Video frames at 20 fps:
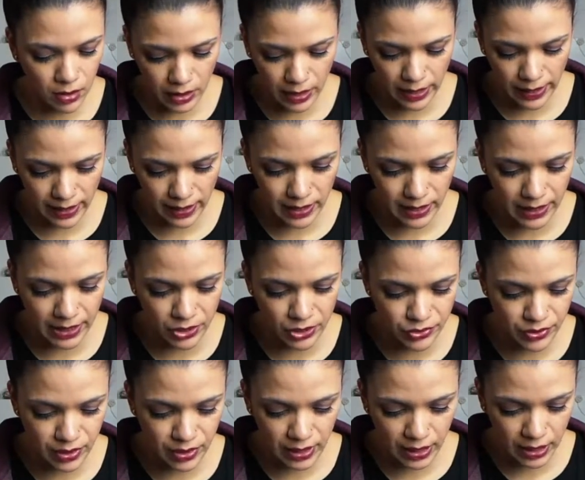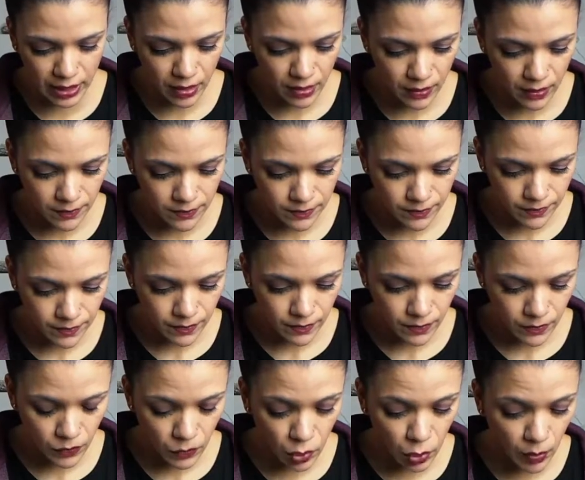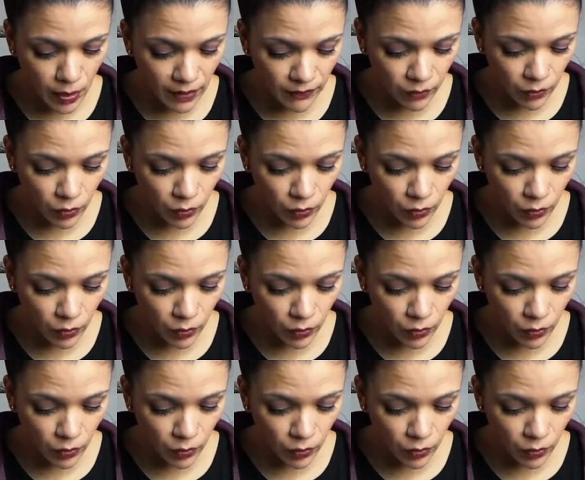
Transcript: Like, literally, you have